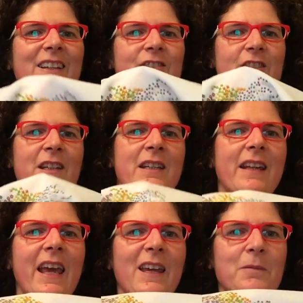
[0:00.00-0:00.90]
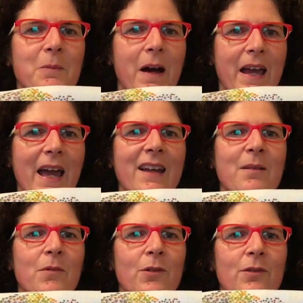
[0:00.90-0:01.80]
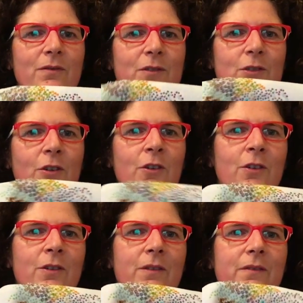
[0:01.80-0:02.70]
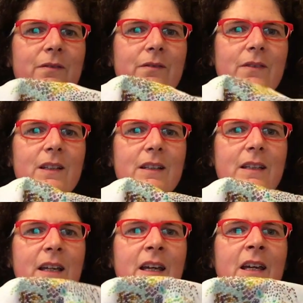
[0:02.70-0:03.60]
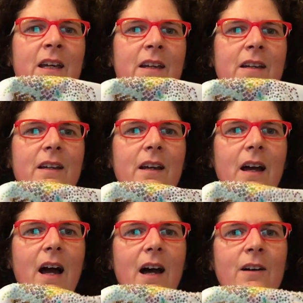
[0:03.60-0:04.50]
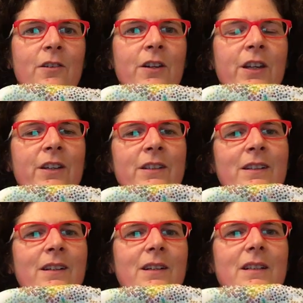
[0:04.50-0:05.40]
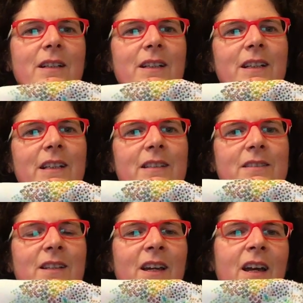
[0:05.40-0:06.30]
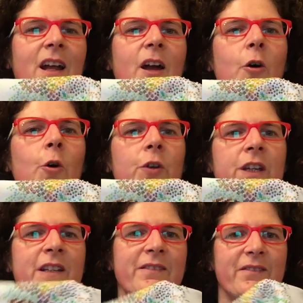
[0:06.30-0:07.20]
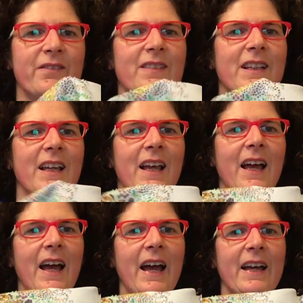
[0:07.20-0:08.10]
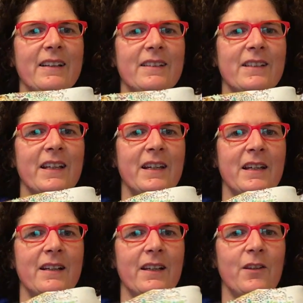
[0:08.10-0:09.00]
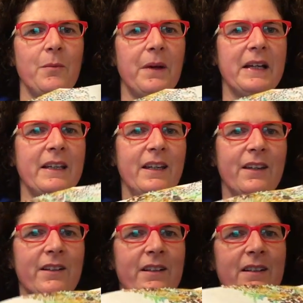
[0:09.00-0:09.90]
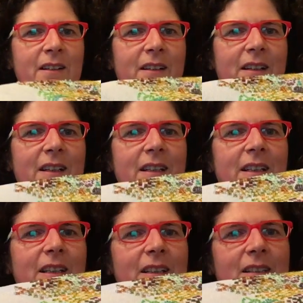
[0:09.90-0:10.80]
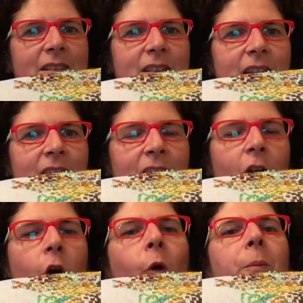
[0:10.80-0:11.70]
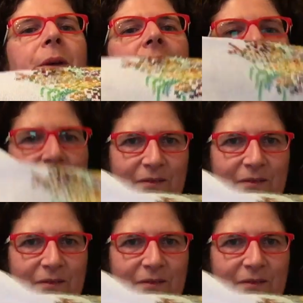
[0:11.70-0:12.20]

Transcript: she named my animal. So the owl here is a hoodie and the little bunny here is uh, Hopi.